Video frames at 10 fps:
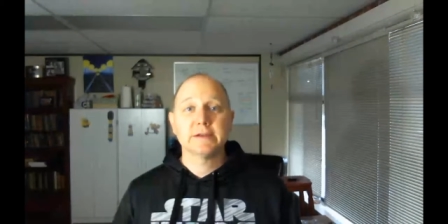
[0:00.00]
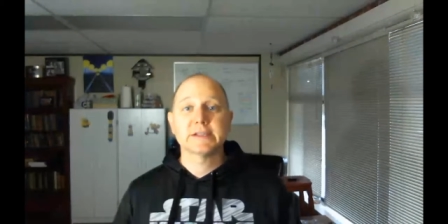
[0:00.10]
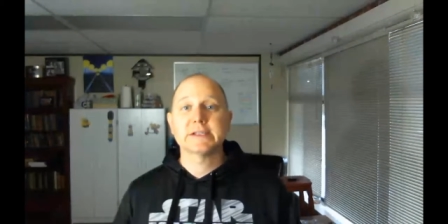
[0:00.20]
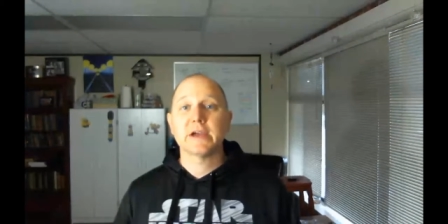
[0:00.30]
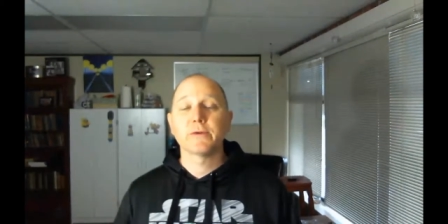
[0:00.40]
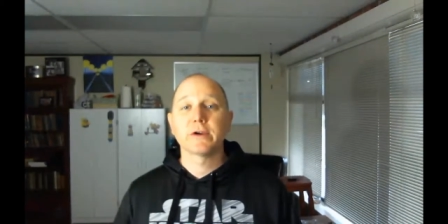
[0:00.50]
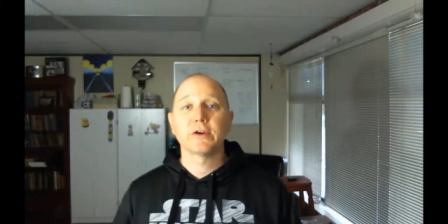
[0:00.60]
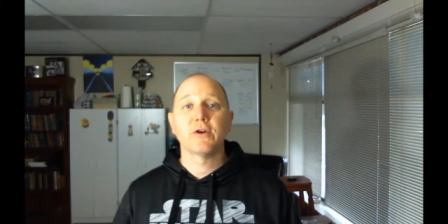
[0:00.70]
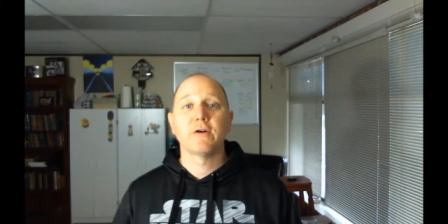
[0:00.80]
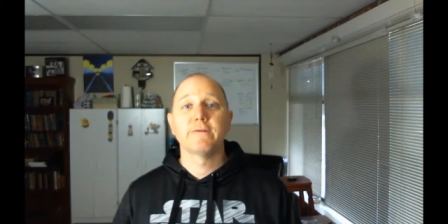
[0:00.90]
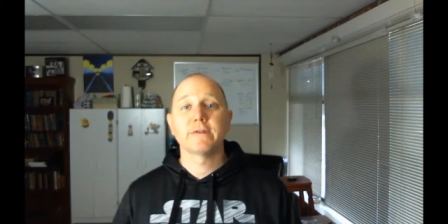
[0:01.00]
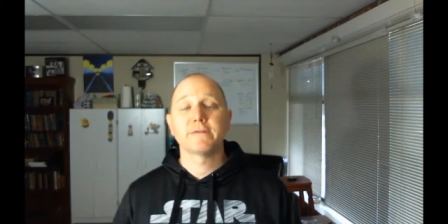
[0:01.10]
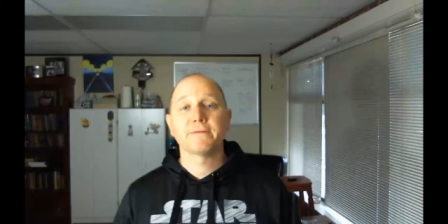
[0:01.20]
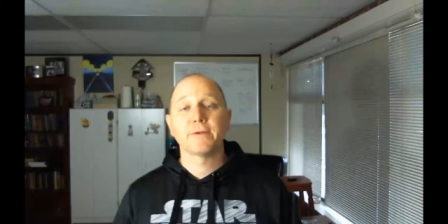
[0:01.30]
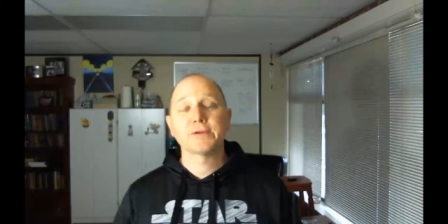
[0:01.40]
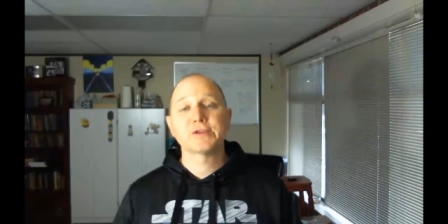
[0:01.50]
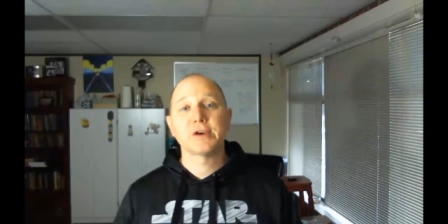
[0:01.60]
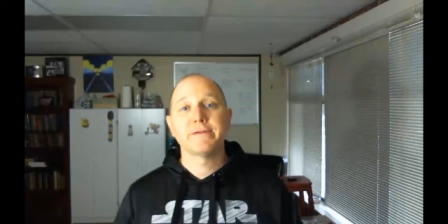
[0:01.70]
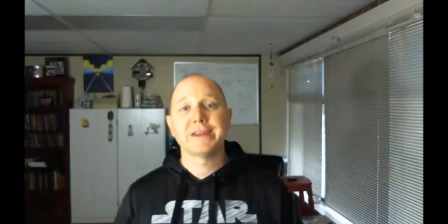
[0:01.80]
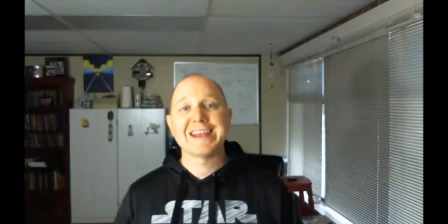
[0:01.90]
and today we're going to go over the first
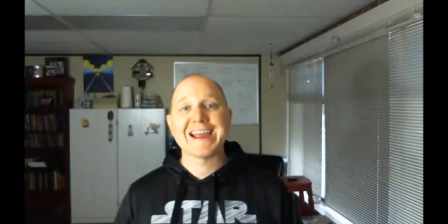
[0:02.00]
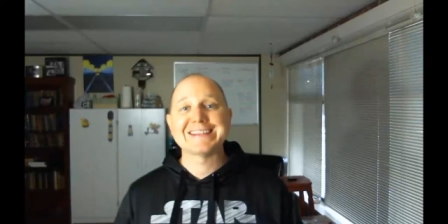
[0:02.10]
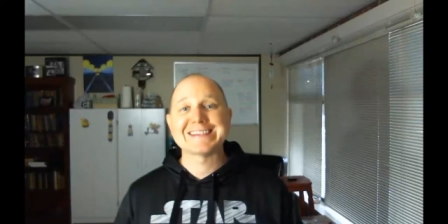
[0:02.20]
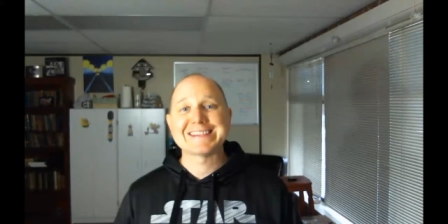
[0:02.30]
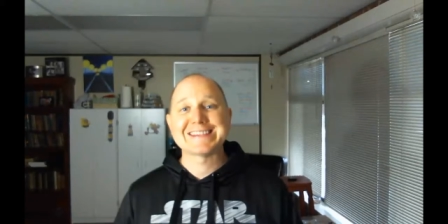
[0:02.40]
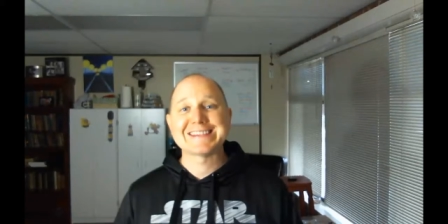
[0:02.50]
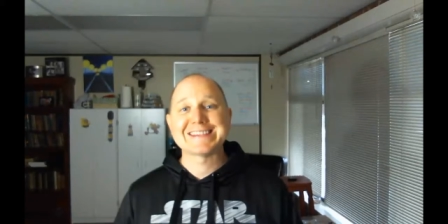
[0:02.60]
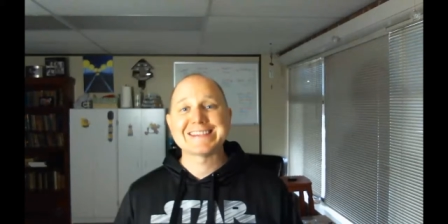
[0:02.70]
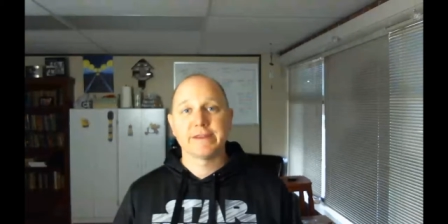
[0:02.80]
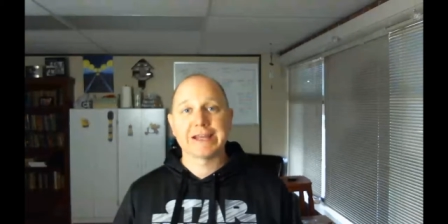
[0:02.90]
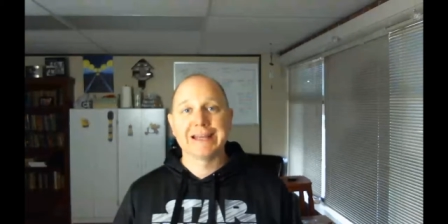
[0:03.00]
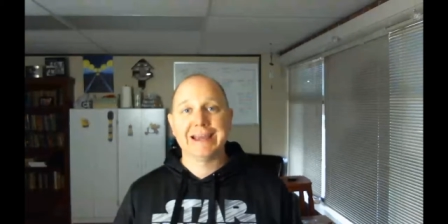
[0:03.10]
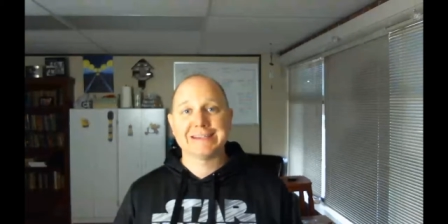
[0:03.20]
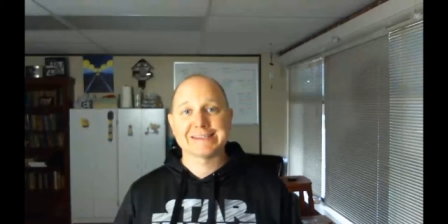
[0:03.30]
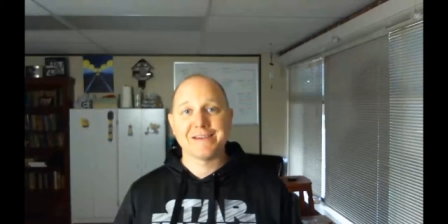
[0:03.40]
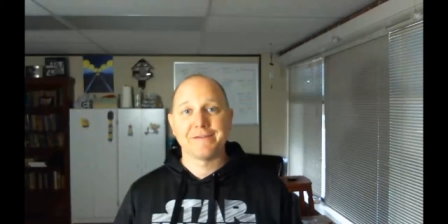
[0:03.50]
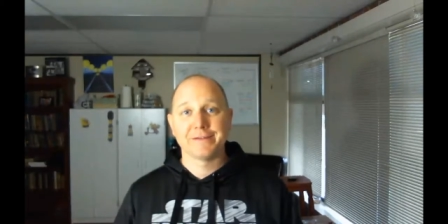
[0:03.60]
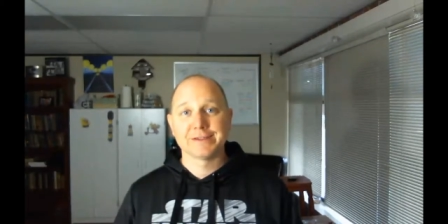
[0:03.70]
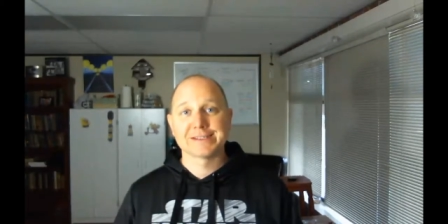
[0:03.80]
of the nine stages of the client life,